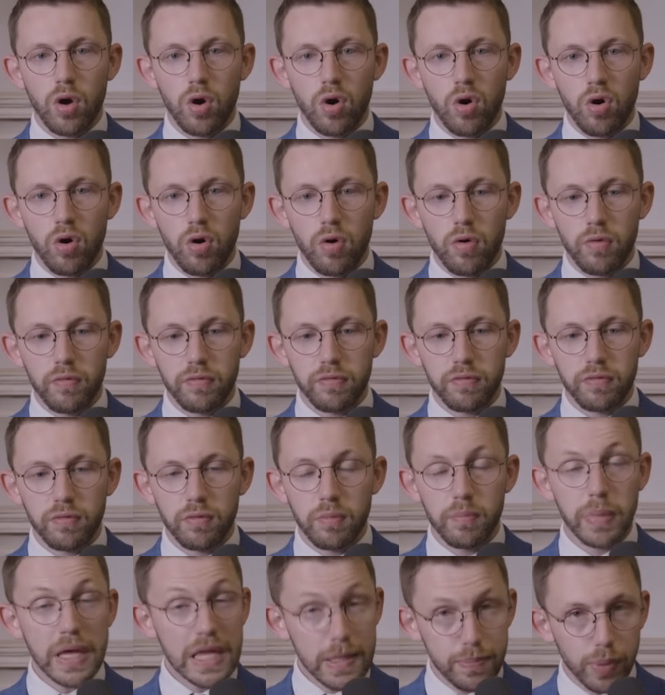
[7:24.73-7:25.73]

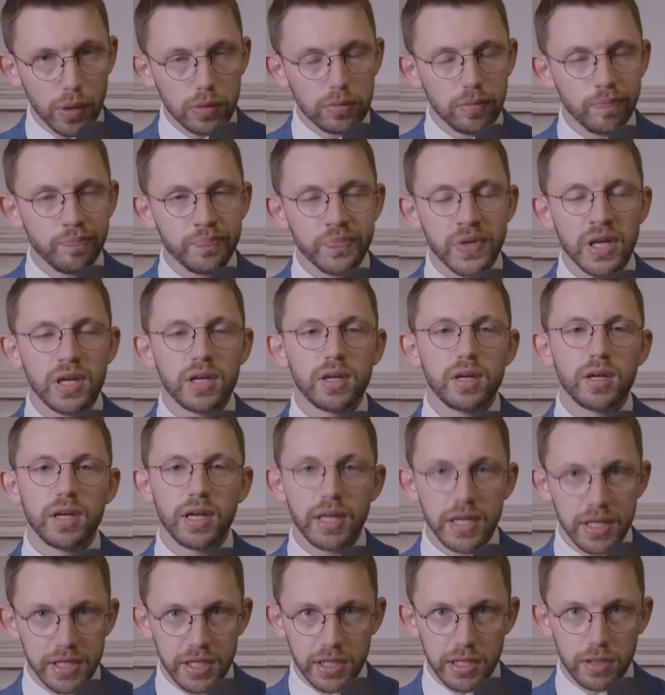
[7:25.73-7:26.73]
of people
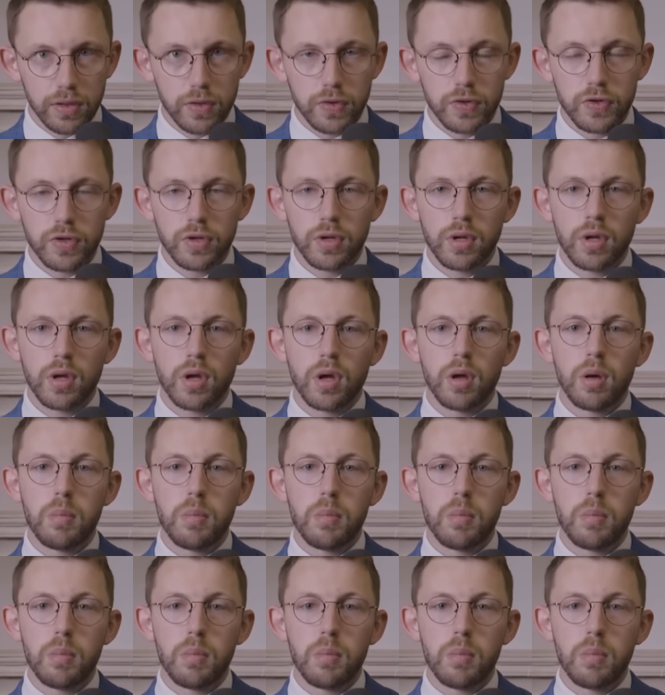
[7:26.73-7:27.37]
in England